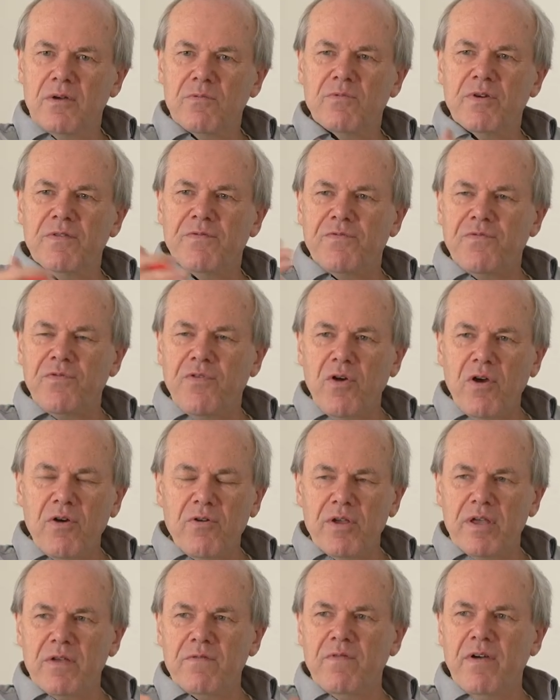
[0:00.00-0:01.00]

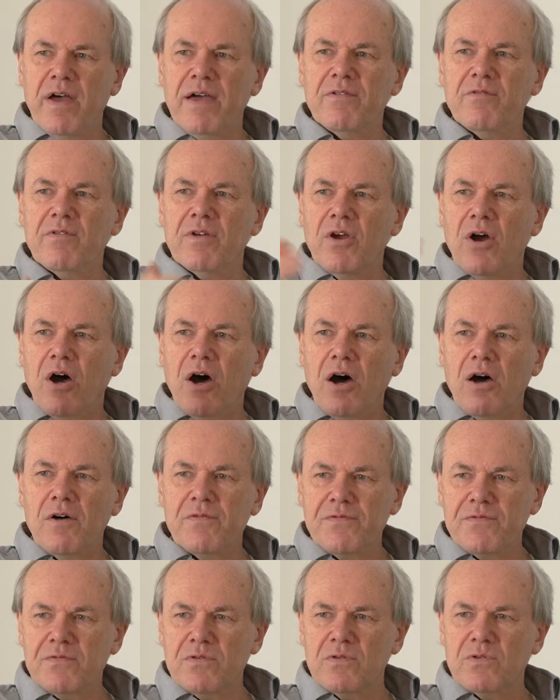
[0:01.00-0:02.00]
referring very
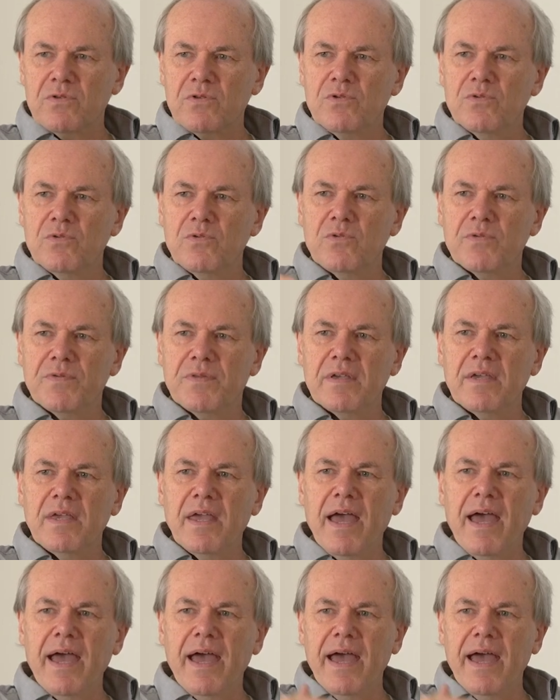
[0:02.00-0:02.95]
often to the